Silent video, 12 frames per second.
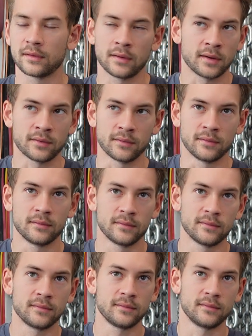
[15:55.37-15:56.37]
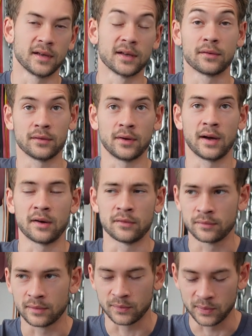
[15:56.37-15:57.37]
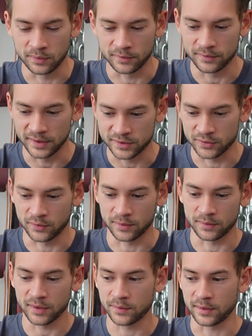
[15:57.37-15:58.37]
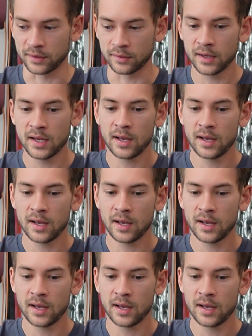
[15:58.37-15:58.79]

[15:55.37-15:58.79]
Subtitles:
I don't know how many people actually know what I'm going to talk about here,